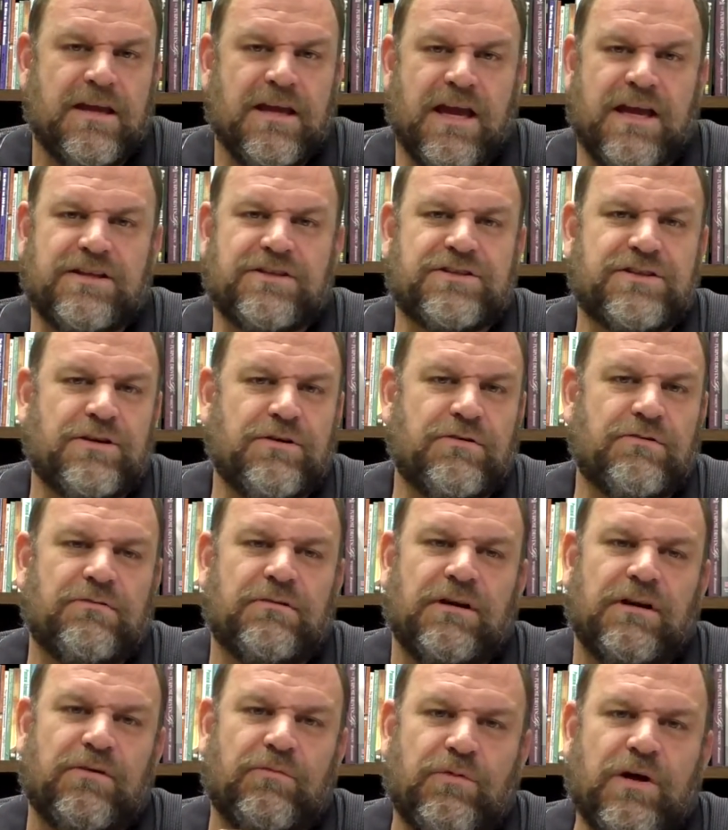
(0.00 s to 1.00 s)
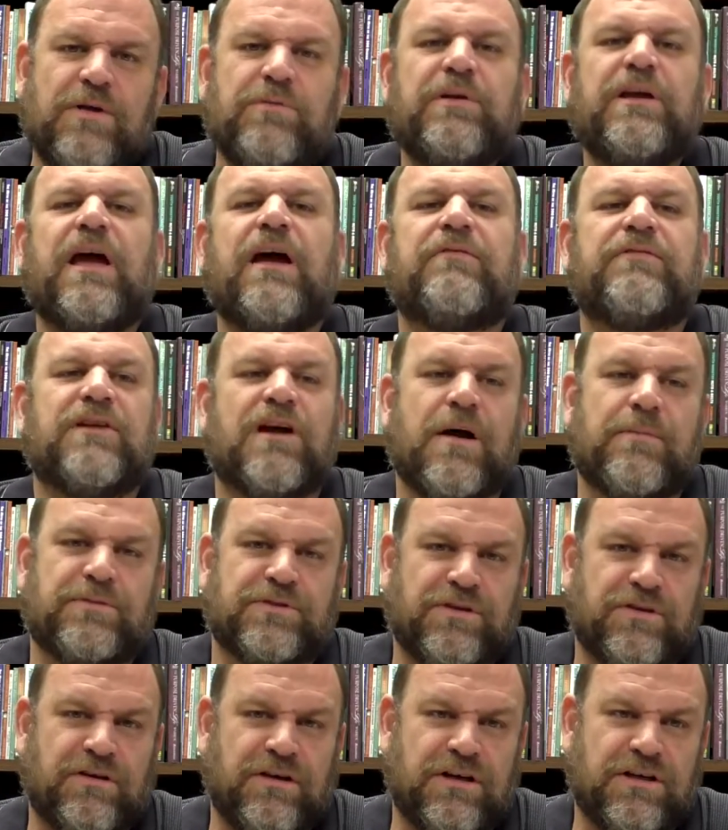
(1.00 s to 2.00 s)
And so when we have the
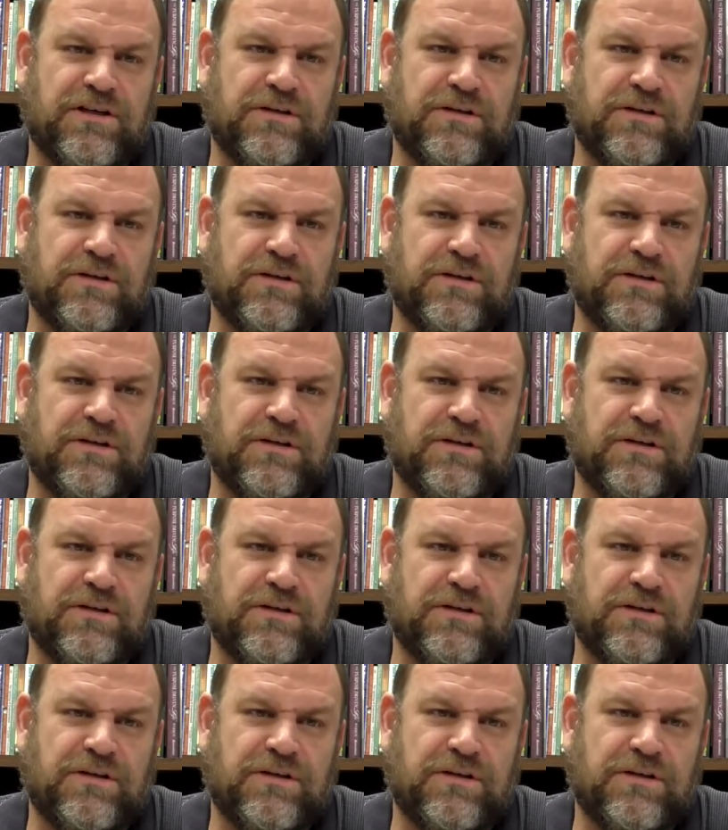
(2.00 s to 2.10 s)
opportunity